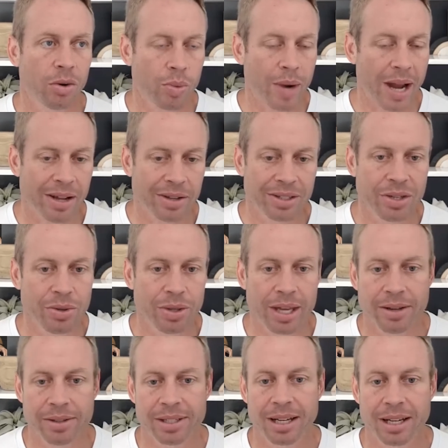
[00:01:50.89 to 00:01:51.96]
around
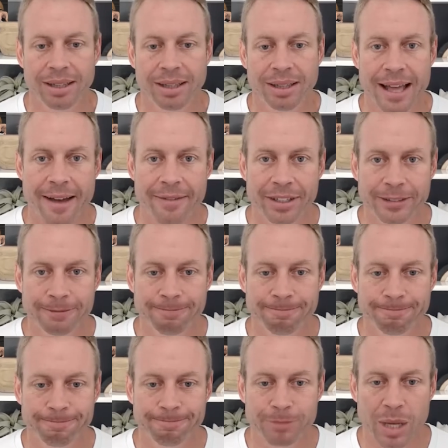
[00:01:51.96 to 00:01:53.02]

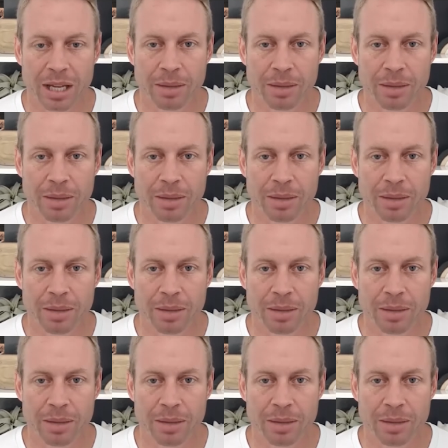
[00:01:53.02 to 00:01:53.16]
2011.